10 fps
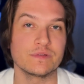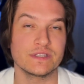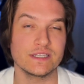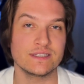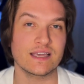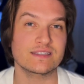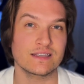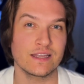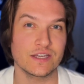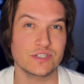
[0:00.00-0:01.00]
the
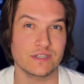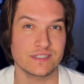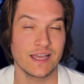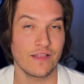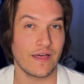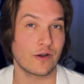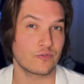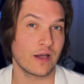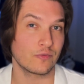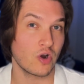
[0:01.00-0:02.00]
destinations that
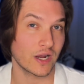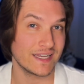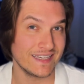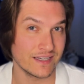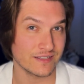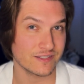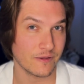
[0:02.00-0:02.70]
Round Rock is.